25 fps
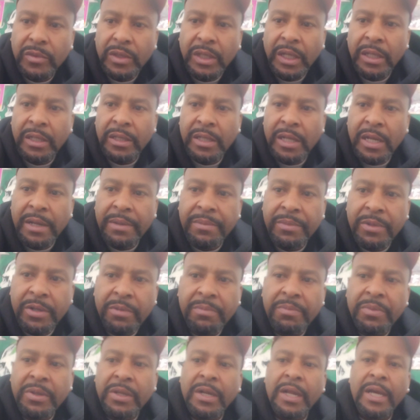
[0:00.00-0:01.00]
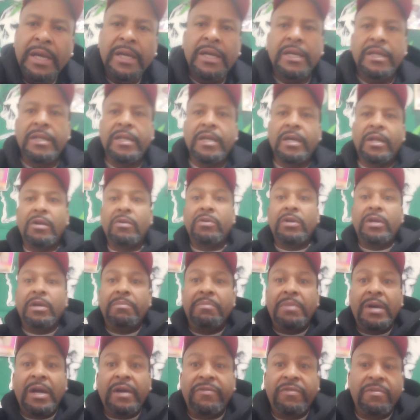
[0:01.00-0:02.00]
that'd damn near be like Canelo
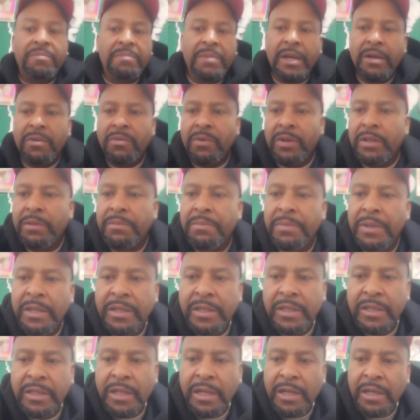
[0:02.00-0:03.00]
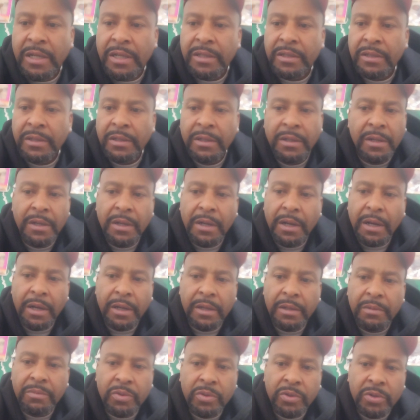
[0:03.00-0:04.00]
get back from Mayweather beating his ass.
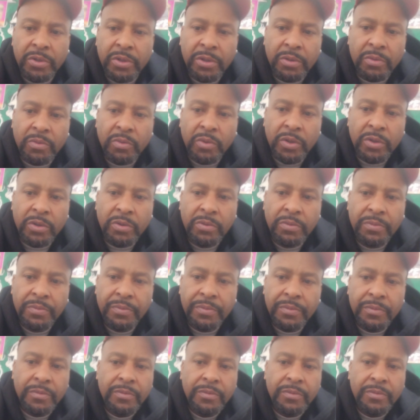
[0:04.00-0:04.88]
I ain't bullshitting with you.